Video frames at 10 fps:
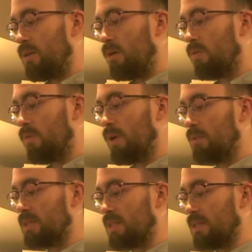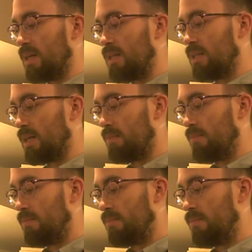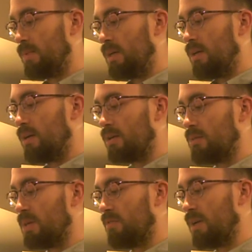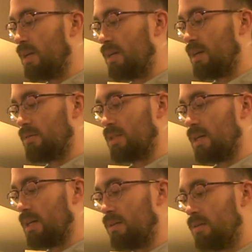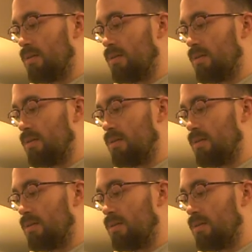overwhelms as nighttime, not to be evaded outside.